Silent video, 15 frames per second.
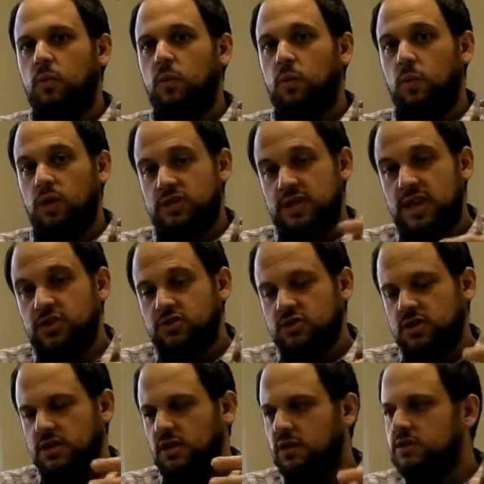what's
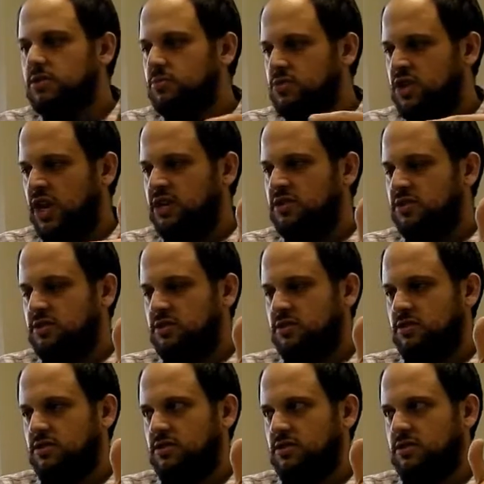interesting, there are some
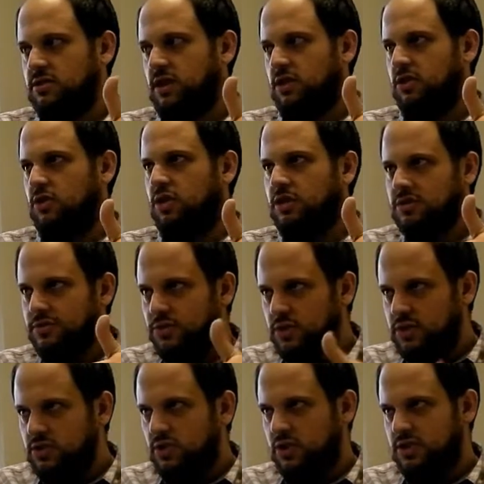changes that you can
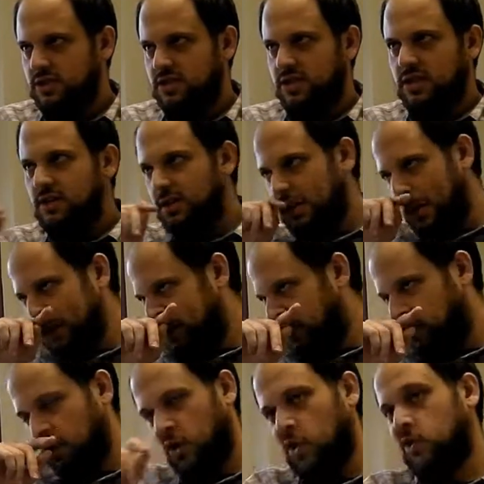start to see the sort
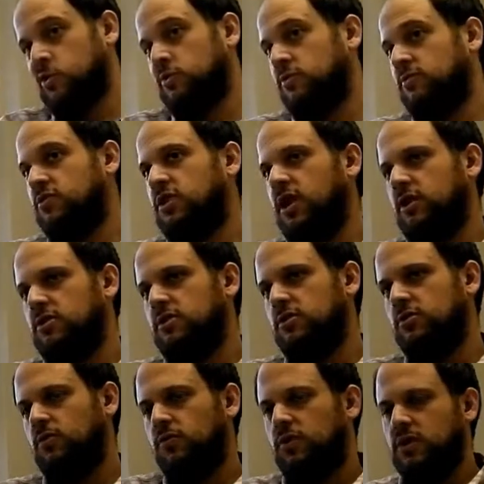of kernels of changes.
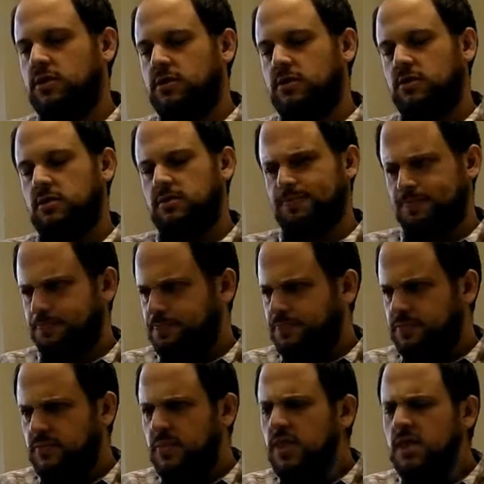So, for instance,
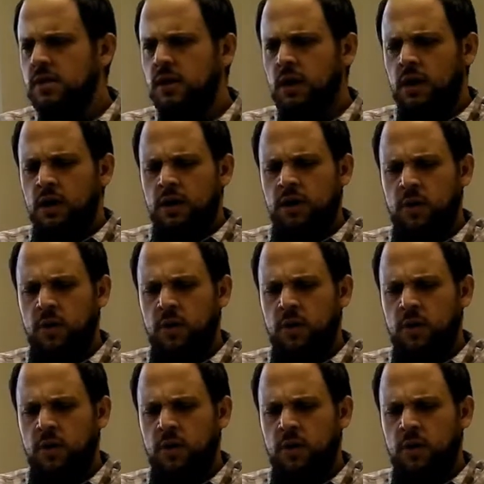a